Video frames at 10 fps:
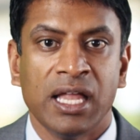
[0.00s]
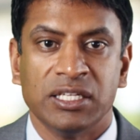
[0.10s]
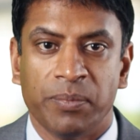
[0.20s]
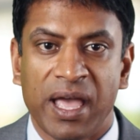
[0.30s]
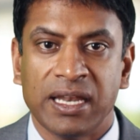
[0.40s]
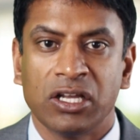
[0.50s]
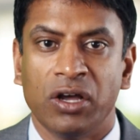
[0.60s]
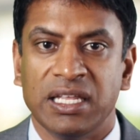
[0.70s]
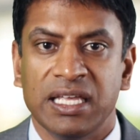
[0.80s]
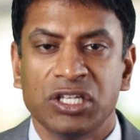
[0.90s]
depending
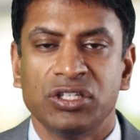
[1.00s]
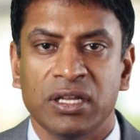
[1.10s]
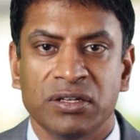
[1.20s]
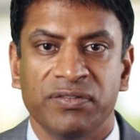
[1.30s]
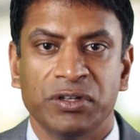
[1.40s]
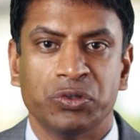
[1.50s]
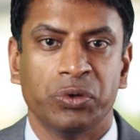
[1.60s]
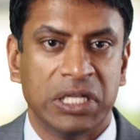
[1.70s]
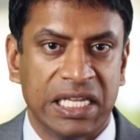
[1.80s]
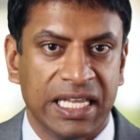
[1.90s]
on each
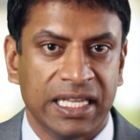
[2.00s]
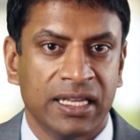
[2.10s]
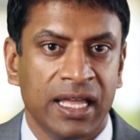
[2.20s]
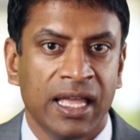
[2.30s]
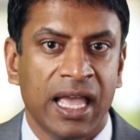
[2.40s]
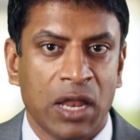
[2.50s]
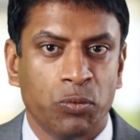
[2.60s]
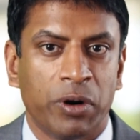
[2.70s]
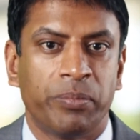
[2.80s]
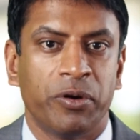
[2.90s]
individual need and
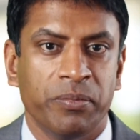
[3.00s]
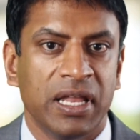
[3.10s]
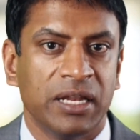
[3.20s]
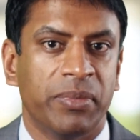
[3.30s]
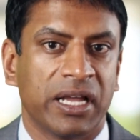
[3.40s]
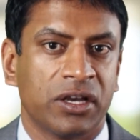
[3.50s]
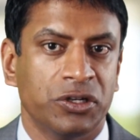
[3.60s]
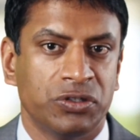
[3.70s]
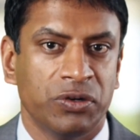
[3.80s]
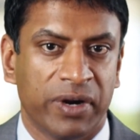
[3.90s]
where permitted by
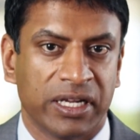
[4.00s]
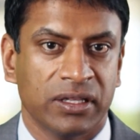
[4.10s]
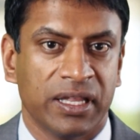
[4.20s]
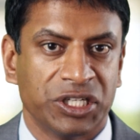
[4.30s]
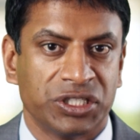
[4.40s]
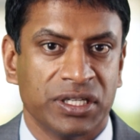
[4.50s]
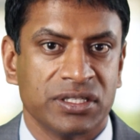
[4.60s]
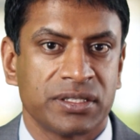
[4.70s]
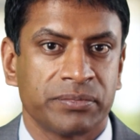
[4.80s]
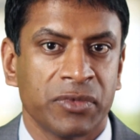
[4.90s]
country
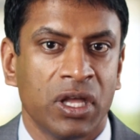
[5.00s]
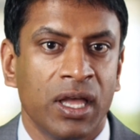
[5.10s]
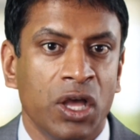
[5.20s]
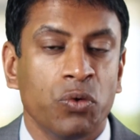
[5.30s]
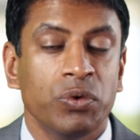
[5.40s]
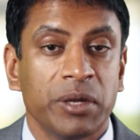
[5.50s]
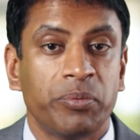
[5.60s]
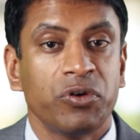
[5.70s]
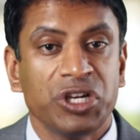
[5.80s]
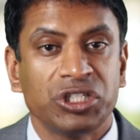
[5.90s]
regulations. We
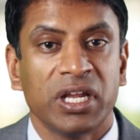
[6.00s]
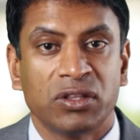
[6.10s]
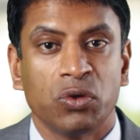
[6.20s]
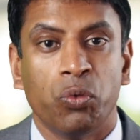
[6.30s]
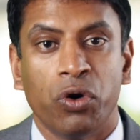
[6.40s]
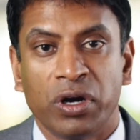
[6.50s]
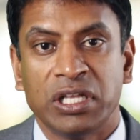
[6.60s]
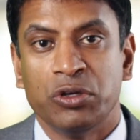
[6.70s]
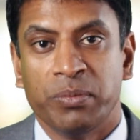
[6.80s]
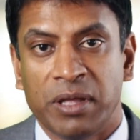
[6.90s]
appreciate the worry
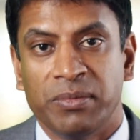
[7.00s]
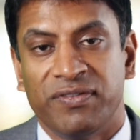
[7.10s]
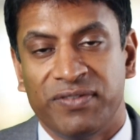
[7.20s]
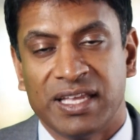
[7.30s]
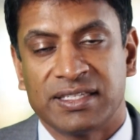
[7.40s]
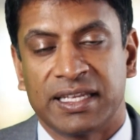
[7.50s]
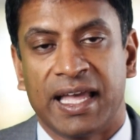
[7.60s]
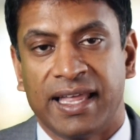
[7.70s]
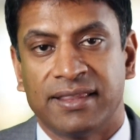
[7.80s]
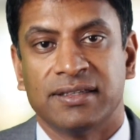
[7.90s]
you may be facing
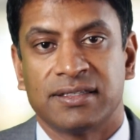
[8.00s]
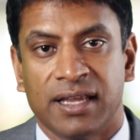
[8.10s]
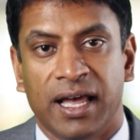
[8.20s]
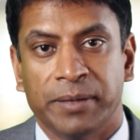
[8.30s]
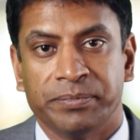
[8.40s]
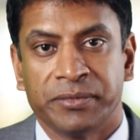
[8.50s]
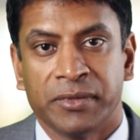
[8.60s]
at this time